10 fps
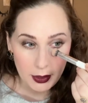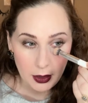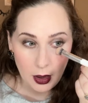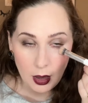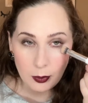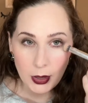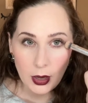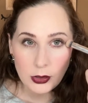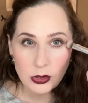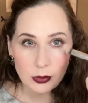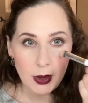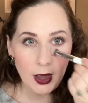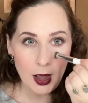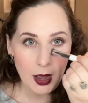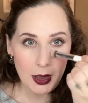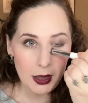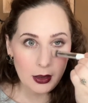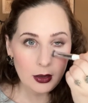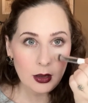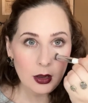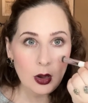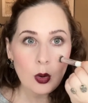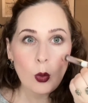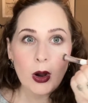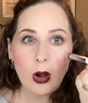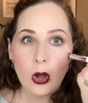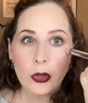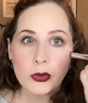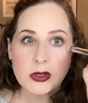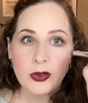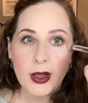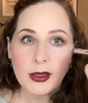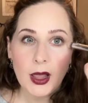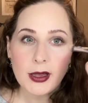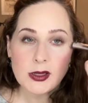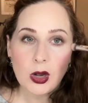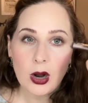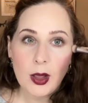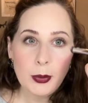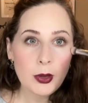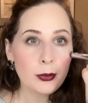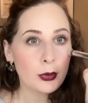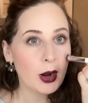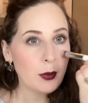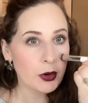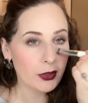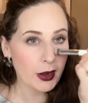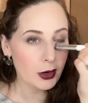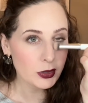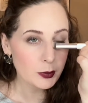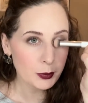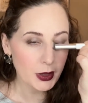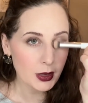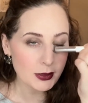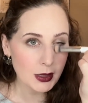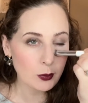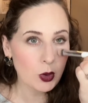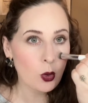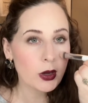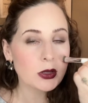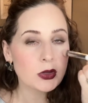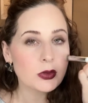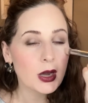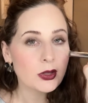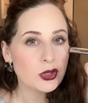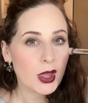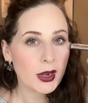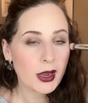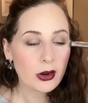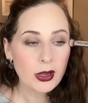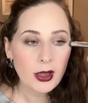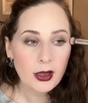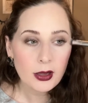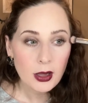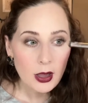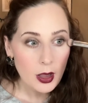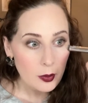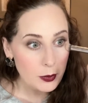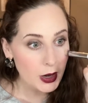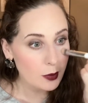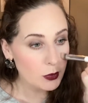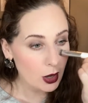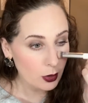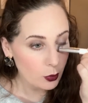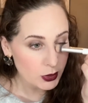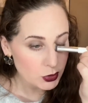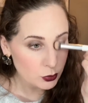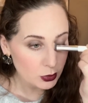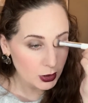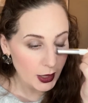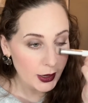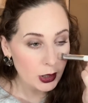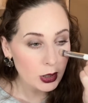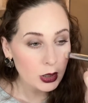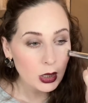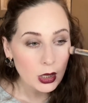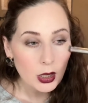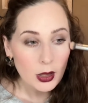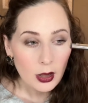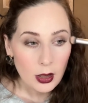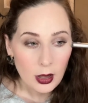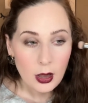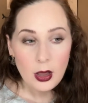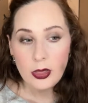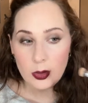up under my eye where all those fine lines are. I put primer there because I'm going to touch that area, but I'm not going to layer the